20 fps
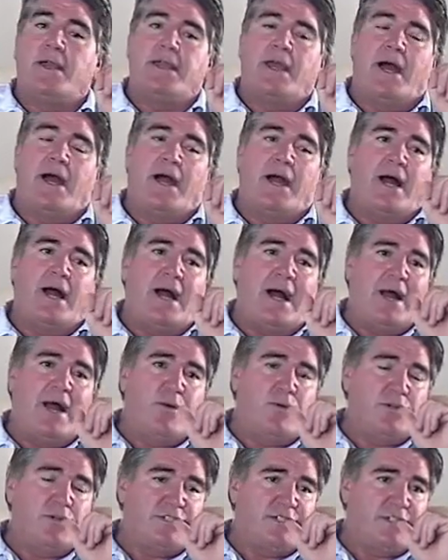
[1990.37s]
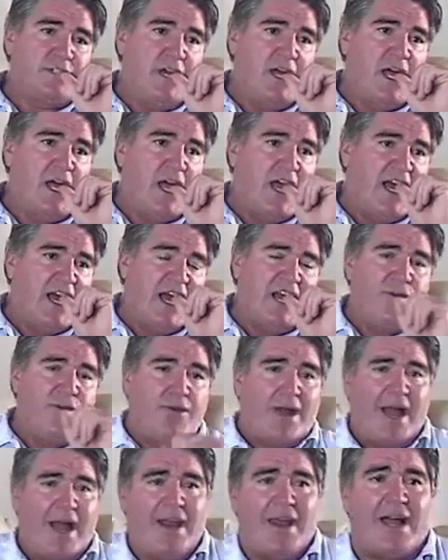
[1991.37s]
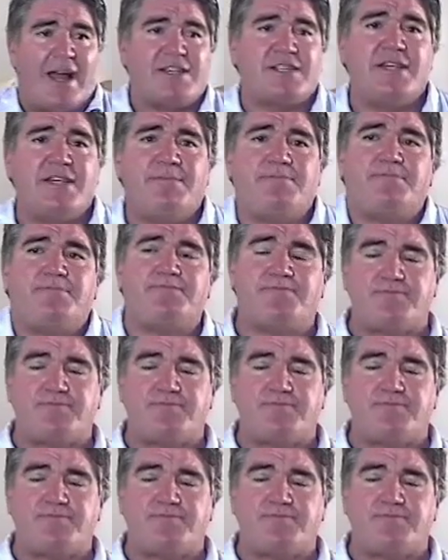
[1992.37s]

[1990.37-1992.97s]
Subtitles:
Yeah, I was, I'd actually,